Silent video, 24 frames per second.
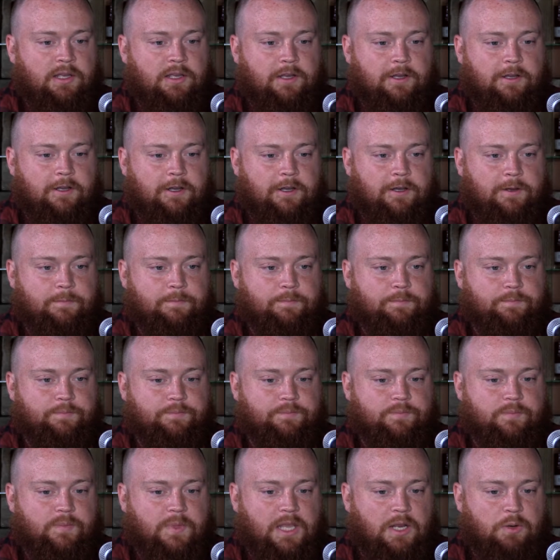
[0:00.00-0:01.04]

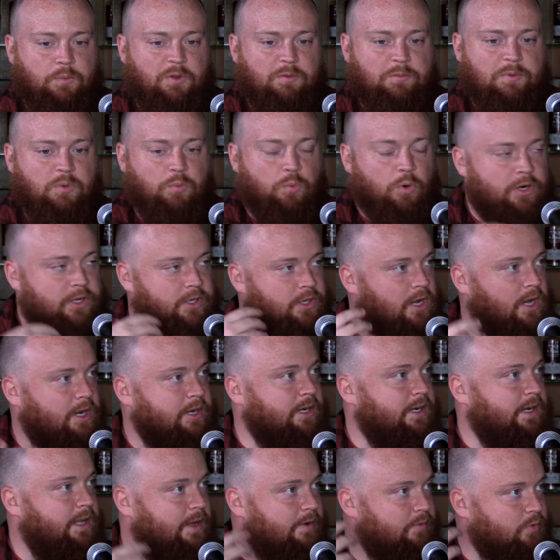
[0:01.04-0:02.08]
and we've been working on
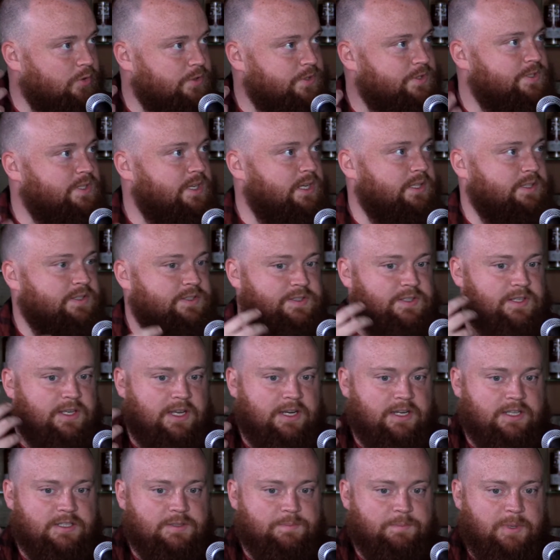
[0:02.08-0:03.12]
it ever since.
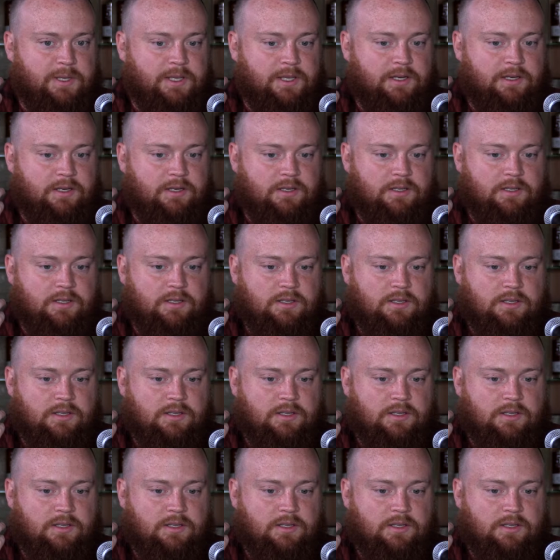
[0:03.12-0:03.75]
And it's been